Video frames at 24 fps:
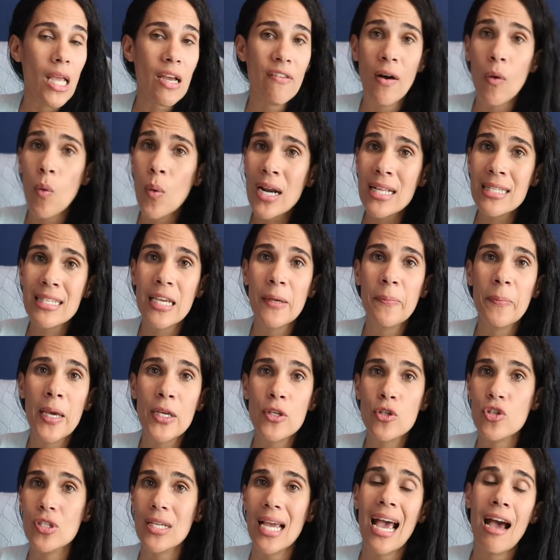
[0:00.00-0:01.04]
if I want to take
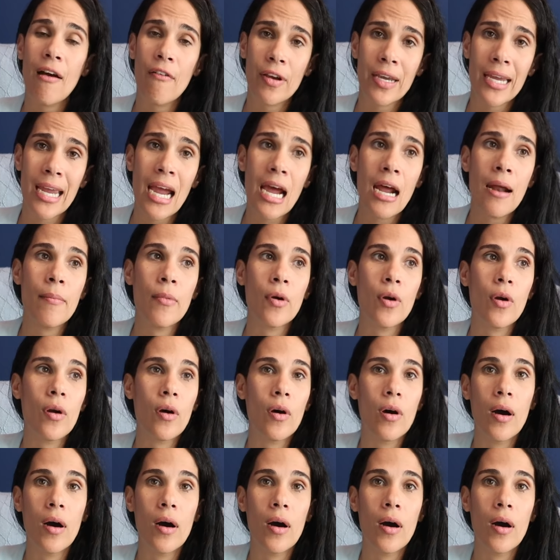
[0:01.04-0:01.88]
pictures, I have a camera.